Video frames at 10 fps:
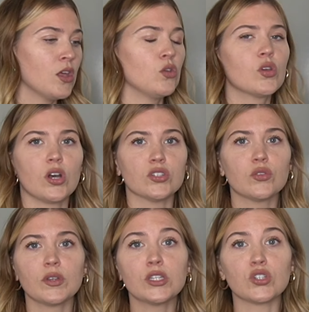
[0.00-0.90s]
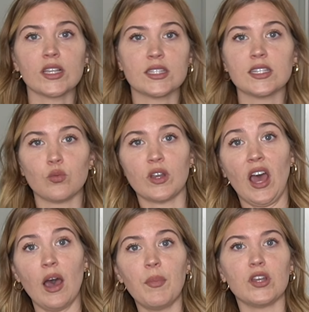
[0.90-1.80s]
You can also really dress this one
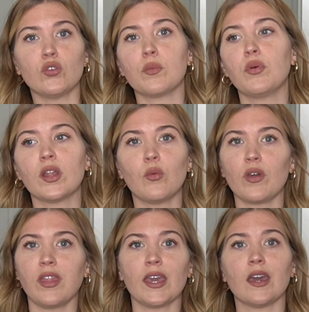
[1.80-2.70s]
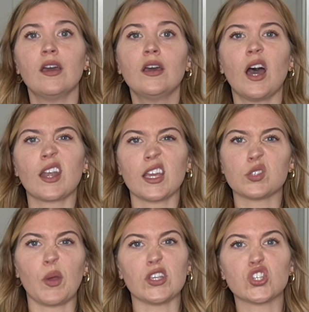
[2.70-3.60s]
up and you can put it with like a
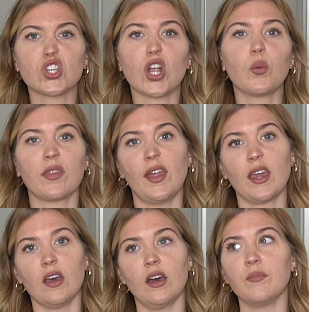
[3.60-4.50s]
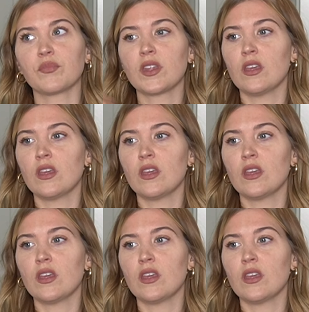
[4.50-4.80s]
nice white shirt with like a